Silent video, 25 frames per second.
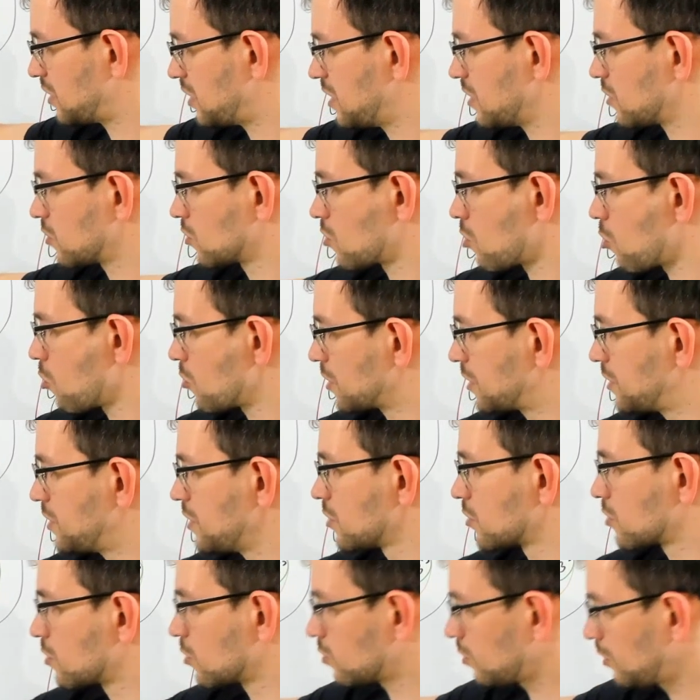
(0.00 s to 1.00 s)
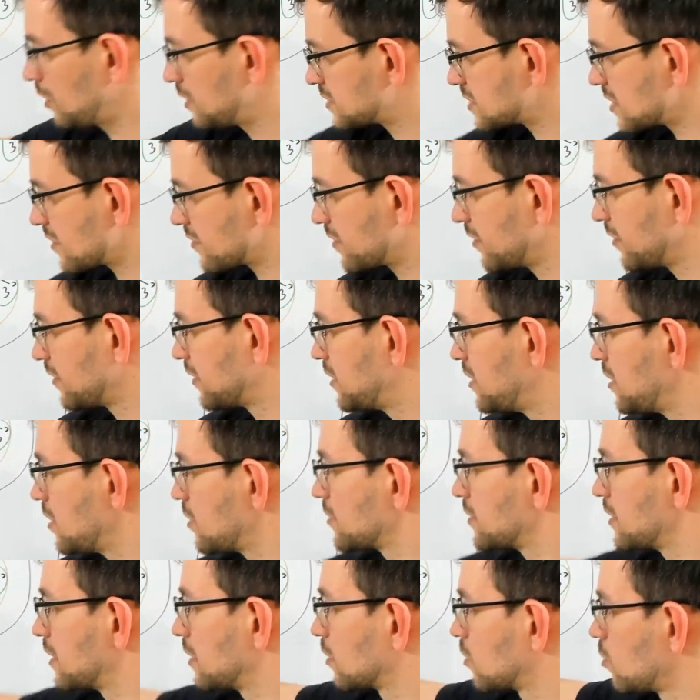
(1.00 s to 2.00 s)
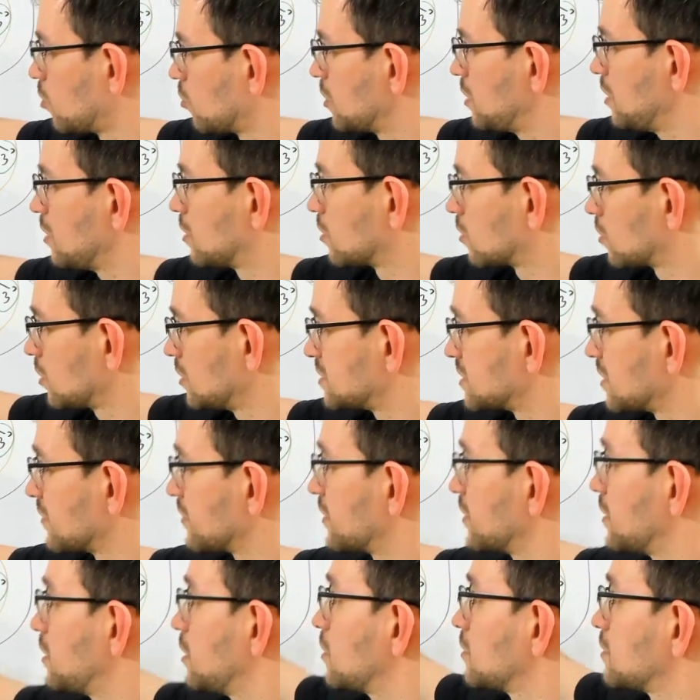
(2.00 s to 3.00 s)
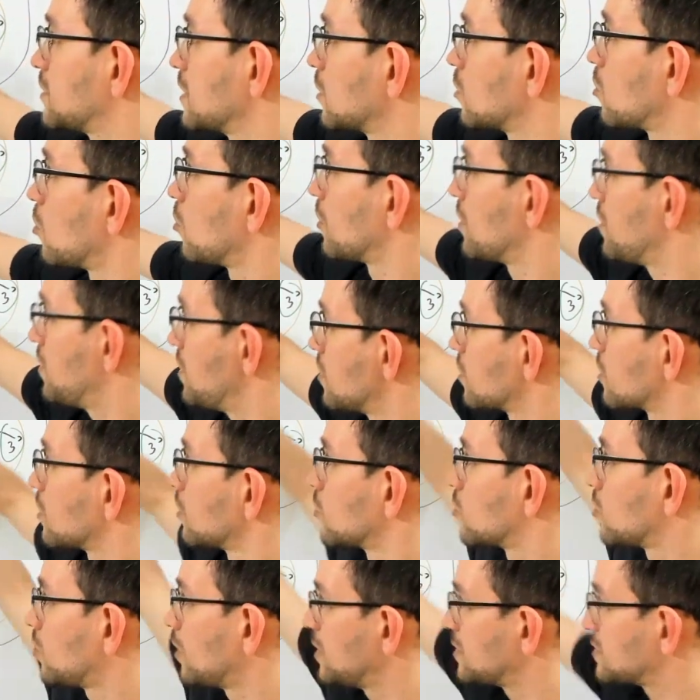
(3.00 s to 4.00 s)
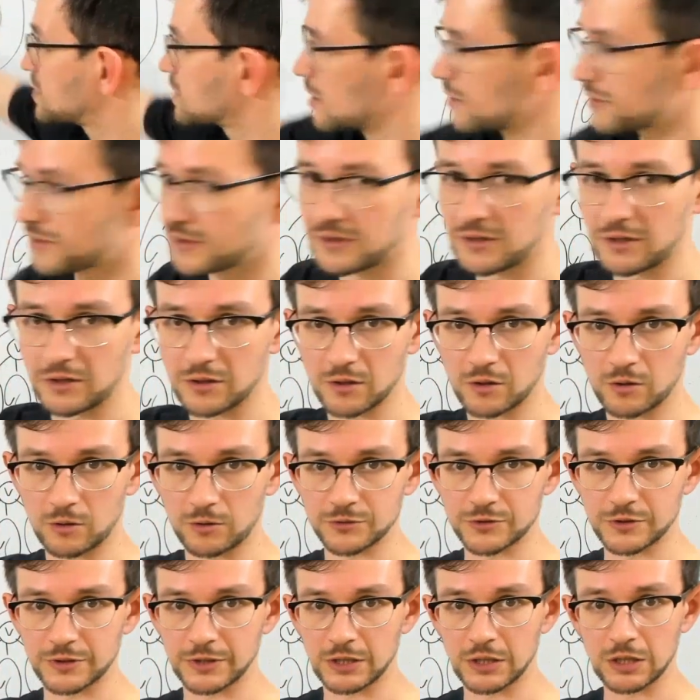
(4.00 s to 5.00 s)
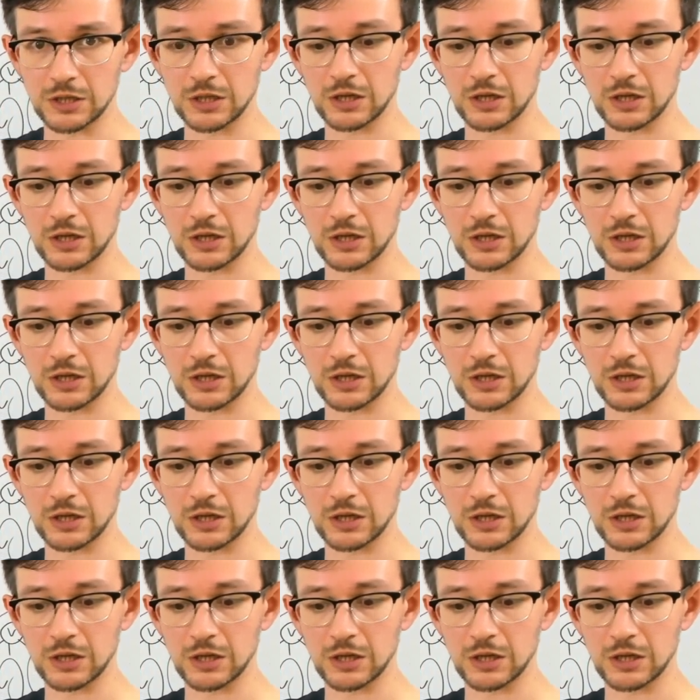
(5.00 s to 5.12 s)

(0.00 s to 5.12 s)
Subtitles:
here, go here, calculate something here, then go here, calculate something here, then go here, calculate something in the whole tree.